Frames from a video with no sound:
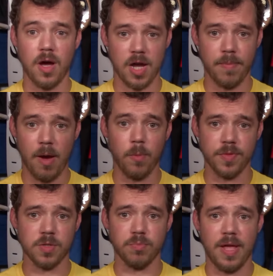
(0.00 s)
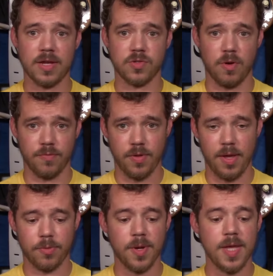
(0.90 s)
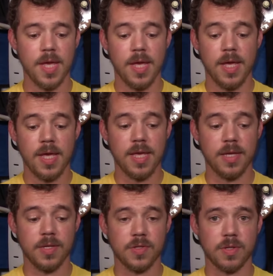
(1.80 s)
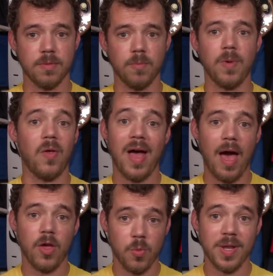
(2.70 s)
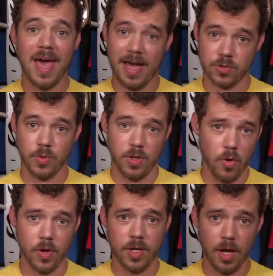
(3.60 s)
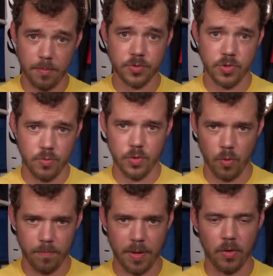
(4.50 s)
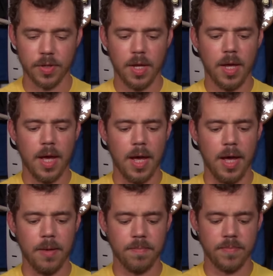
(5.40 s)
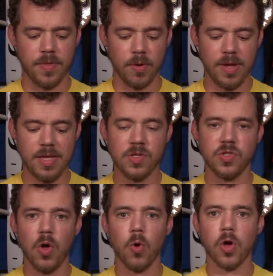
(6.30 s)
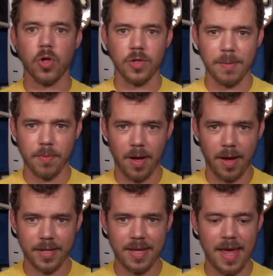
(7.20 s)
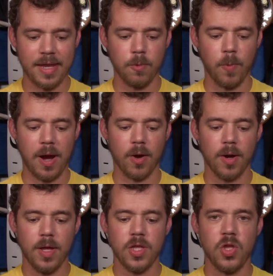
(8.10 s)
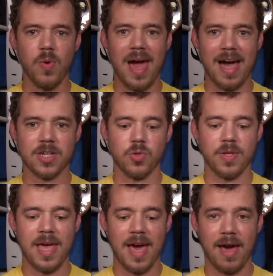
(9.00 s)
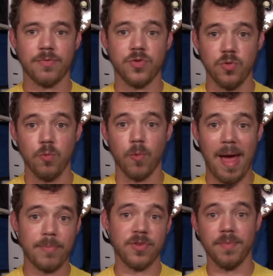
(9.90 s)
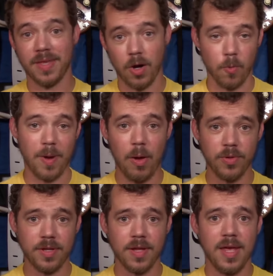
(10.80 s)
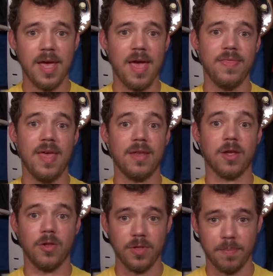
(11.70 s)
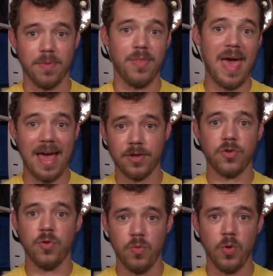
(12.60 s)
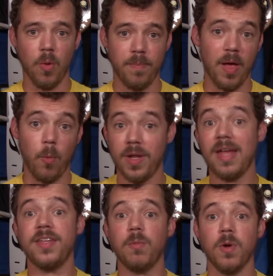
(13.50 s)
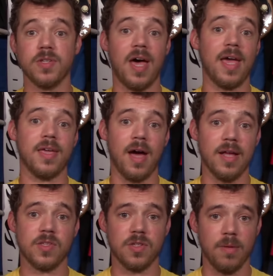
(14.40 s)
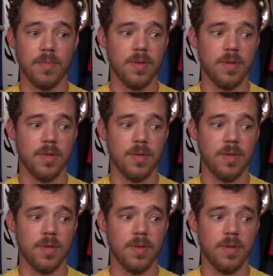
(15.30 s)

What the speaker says: about with this Blackstar Fly 3 is, well, how you would actually hook it up to your belt. There is no clip on it anywhere. You actually have to wrap something around it and then clip that to your belt. What I did was I got some,